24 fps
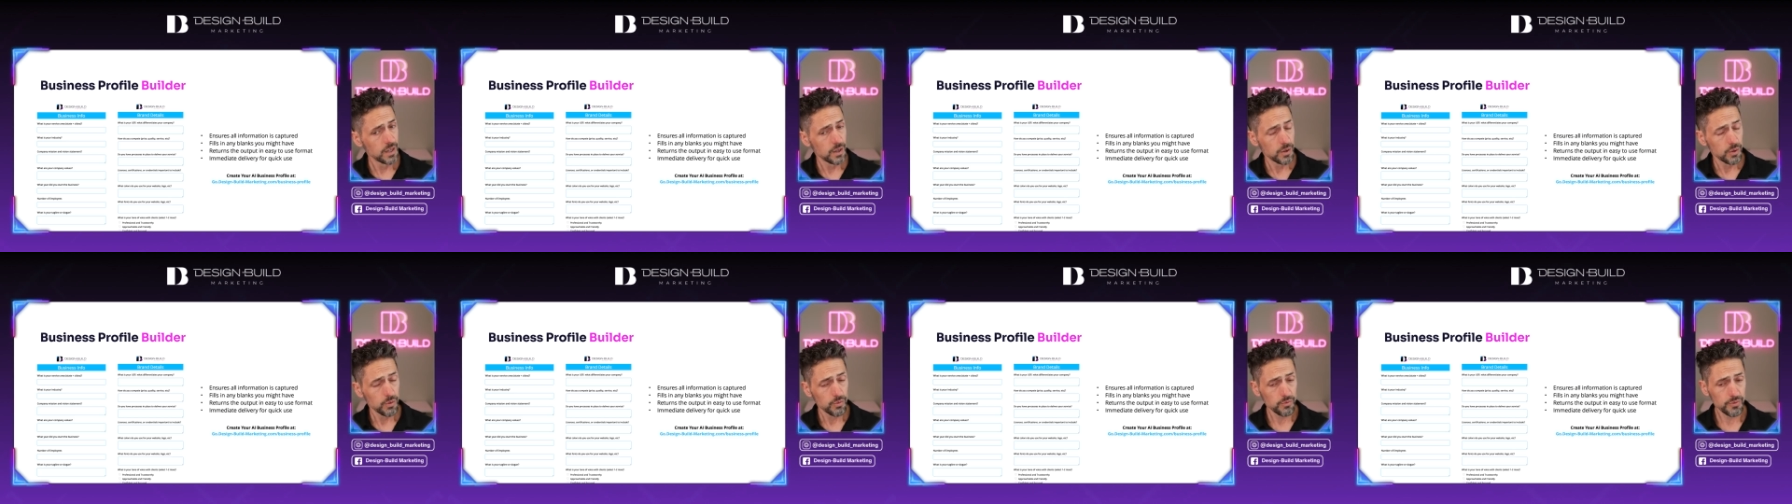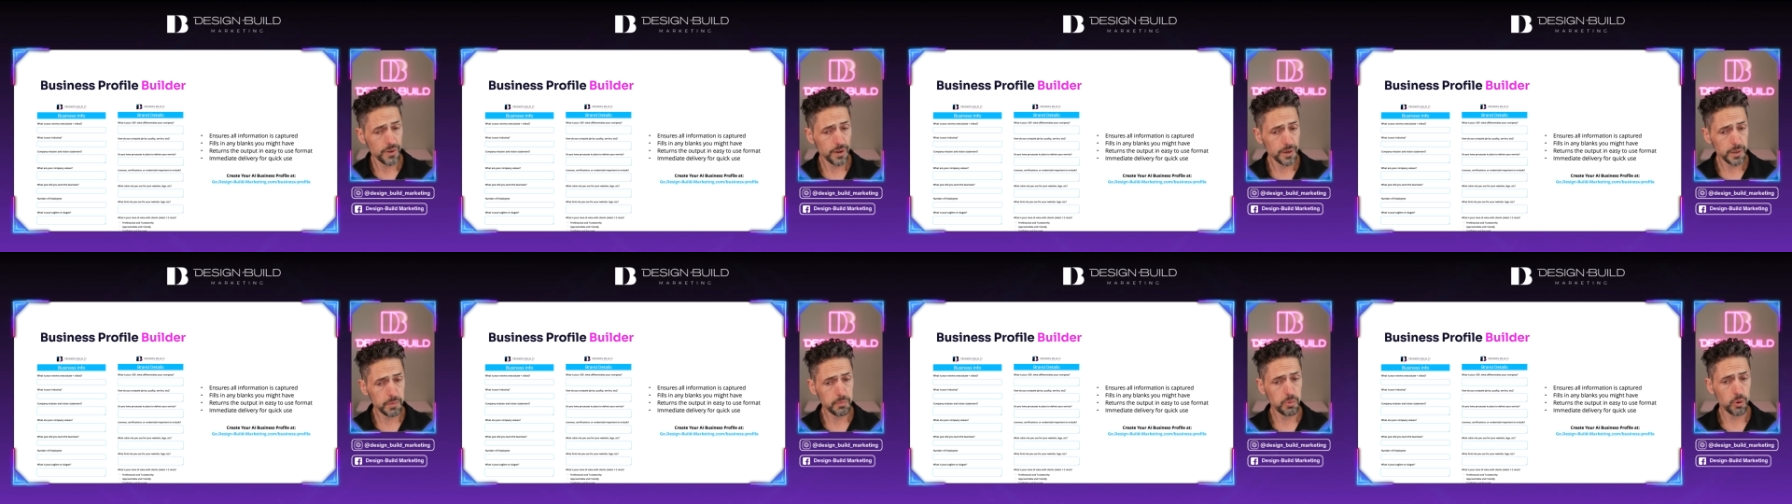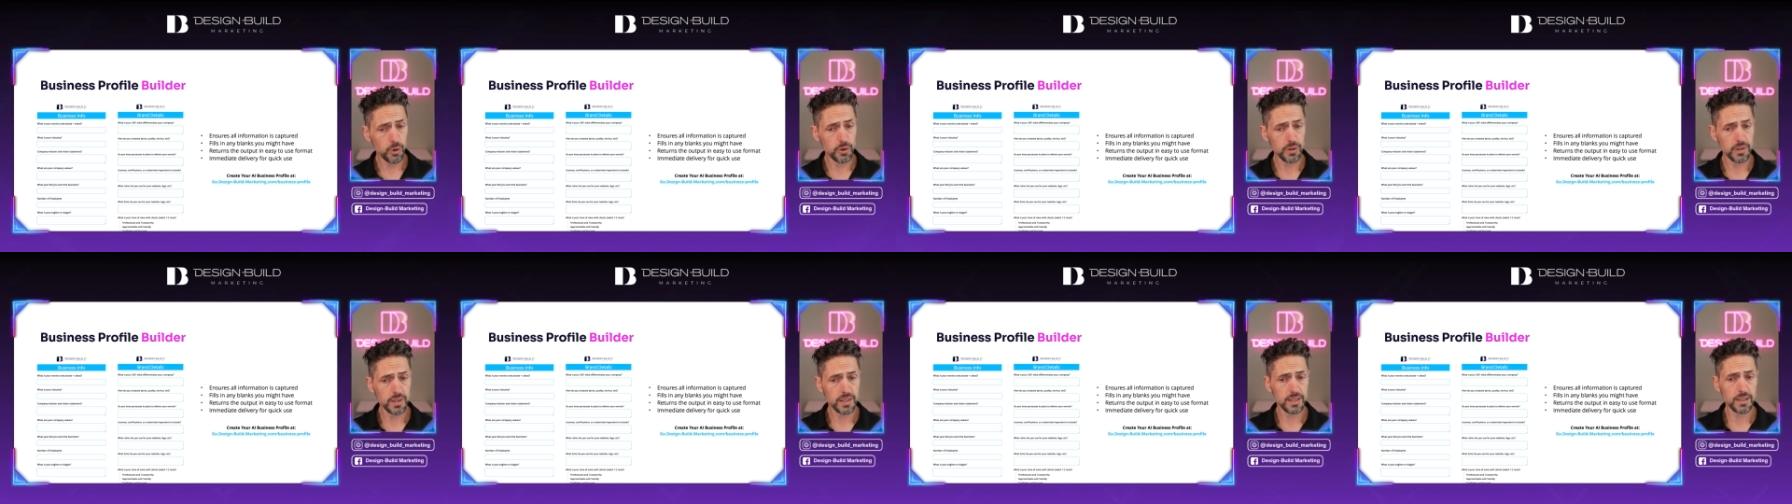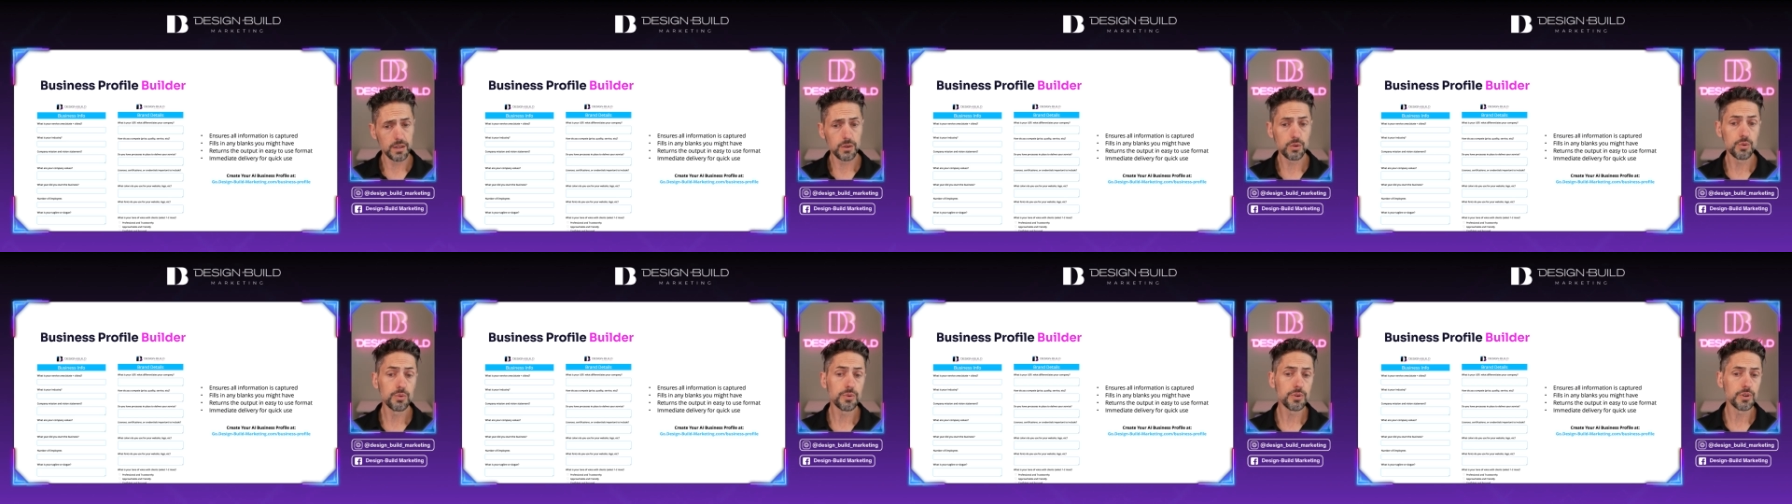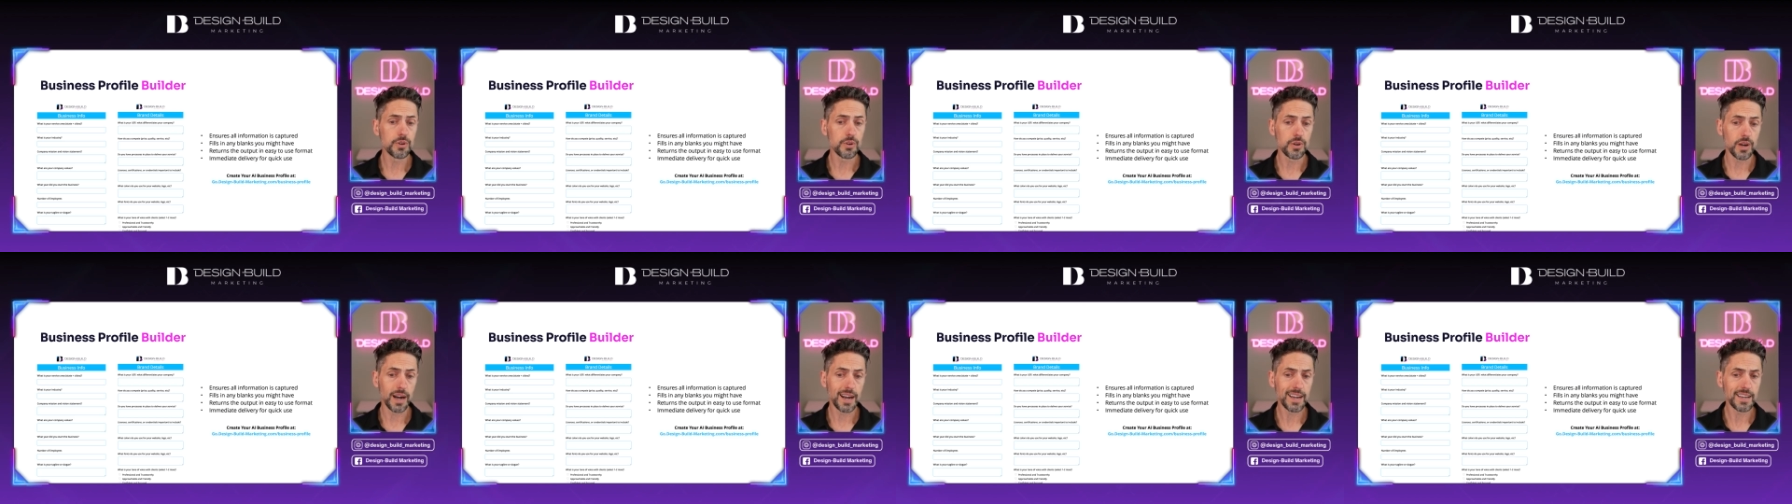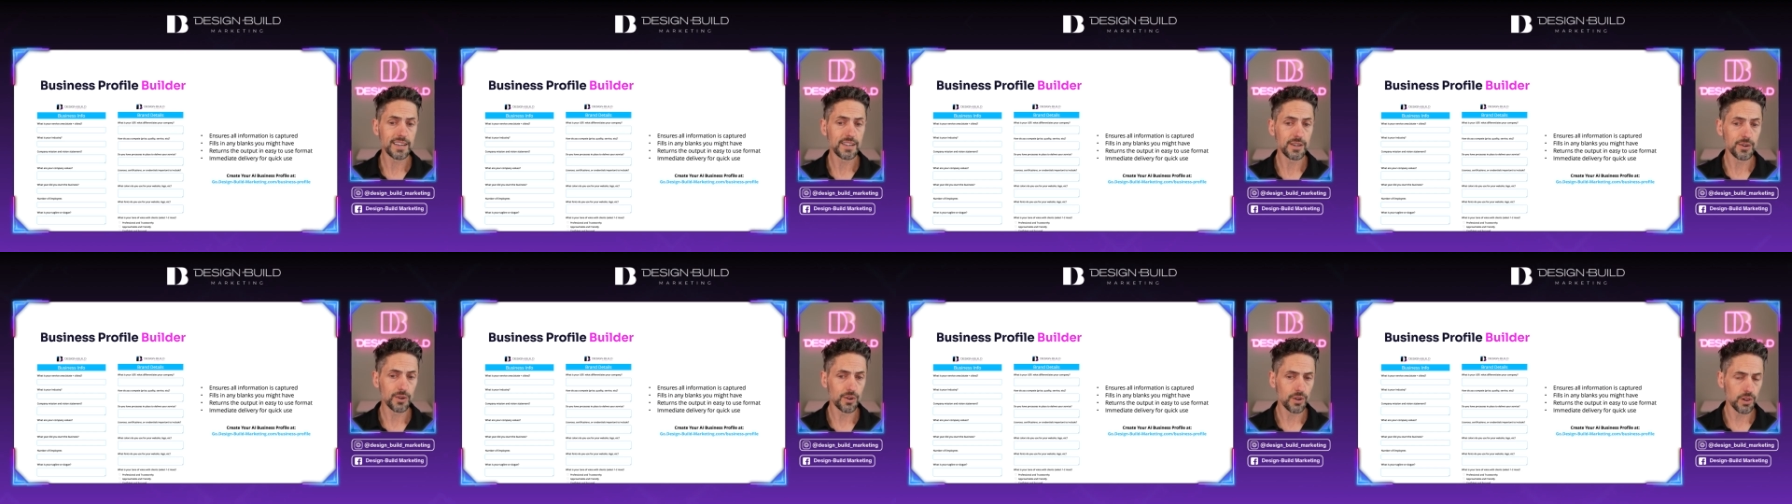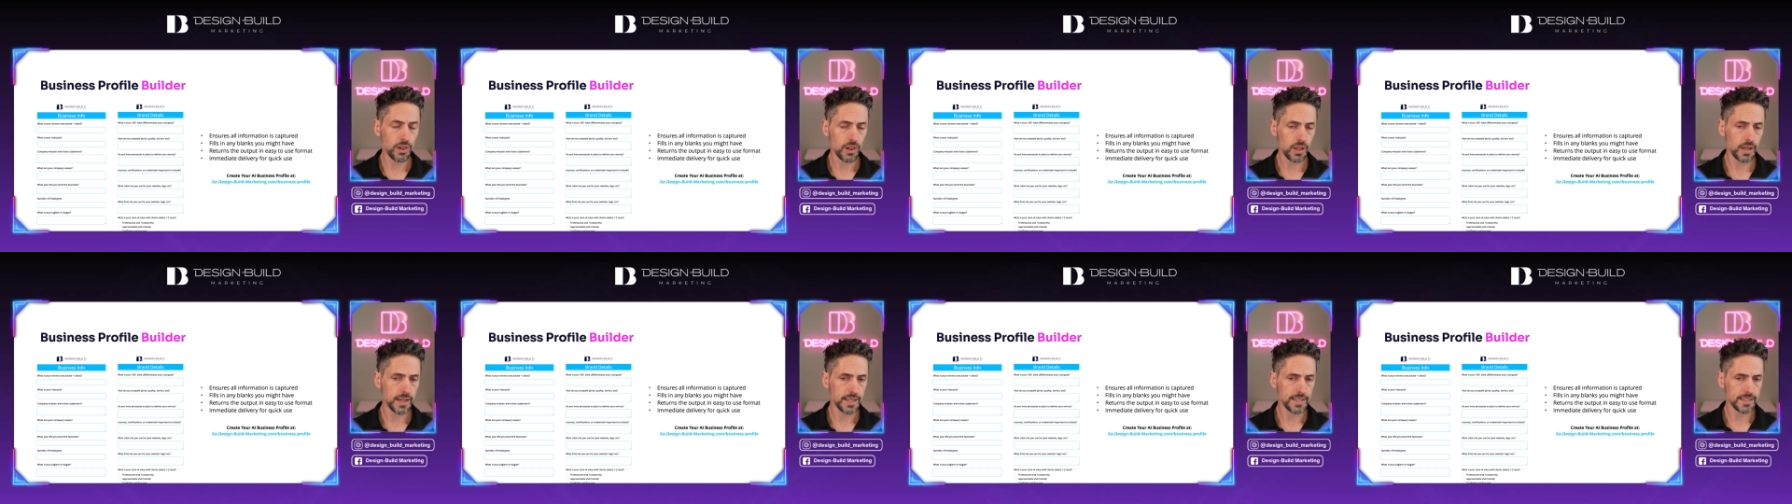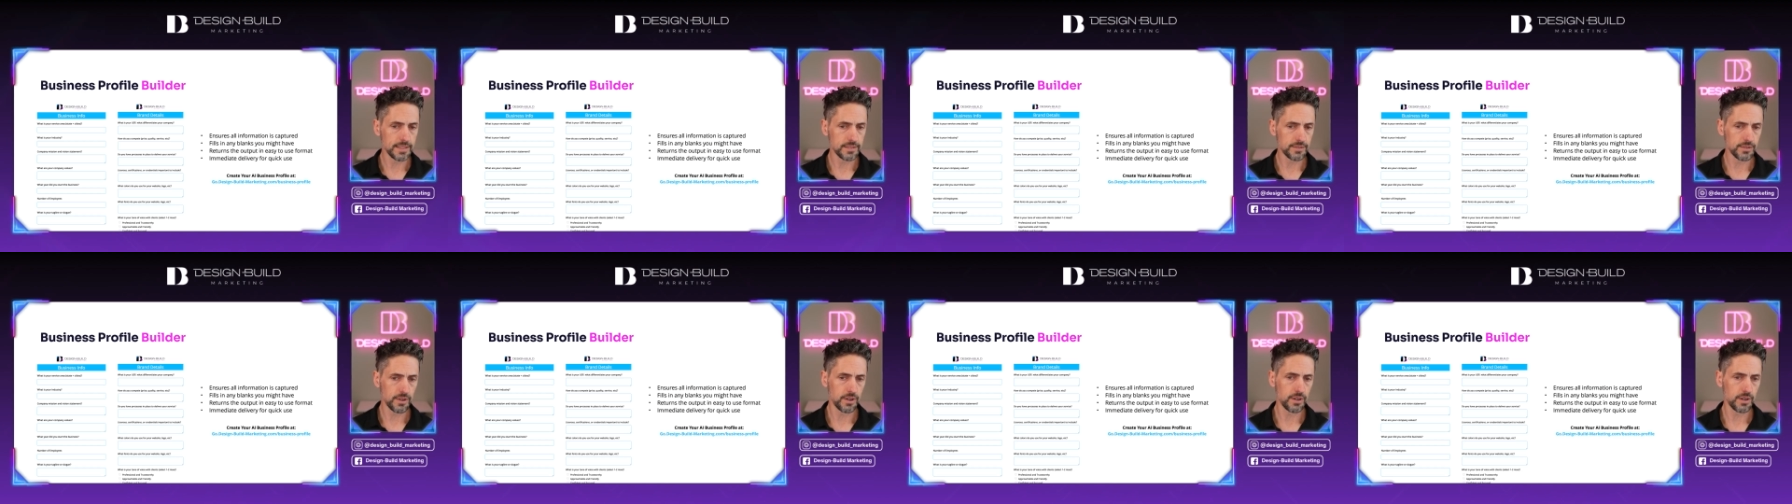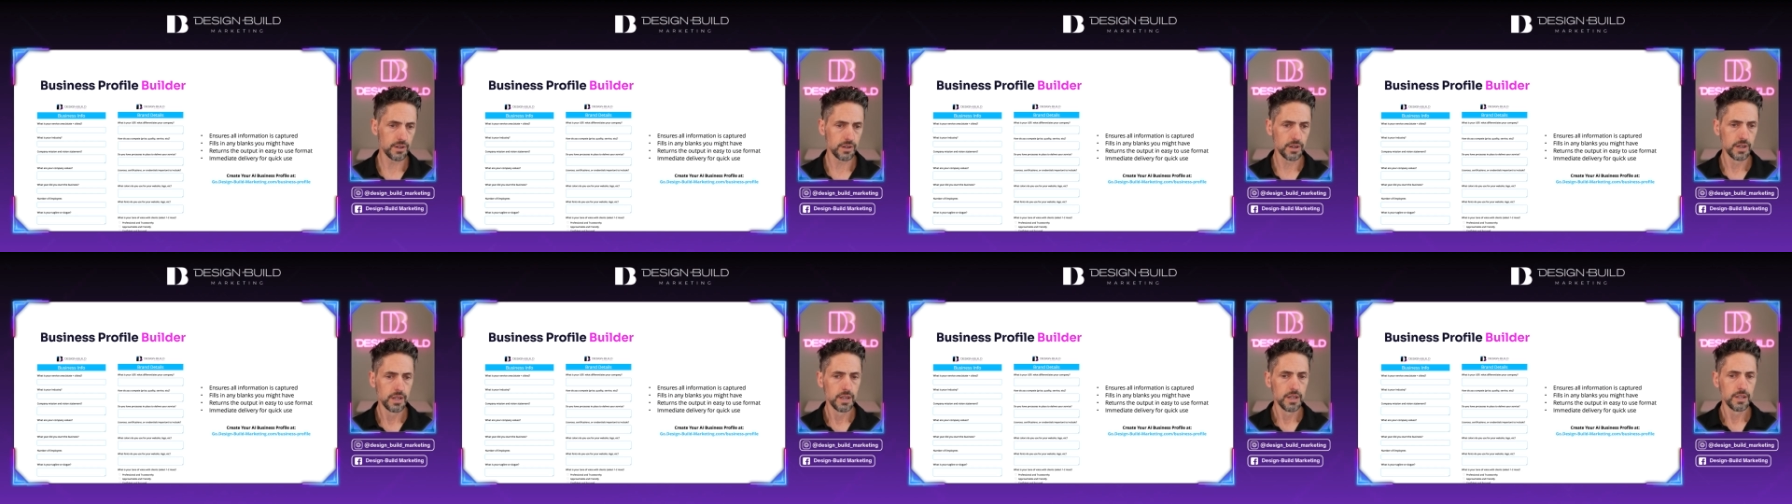very importantly, who your ideal clients are.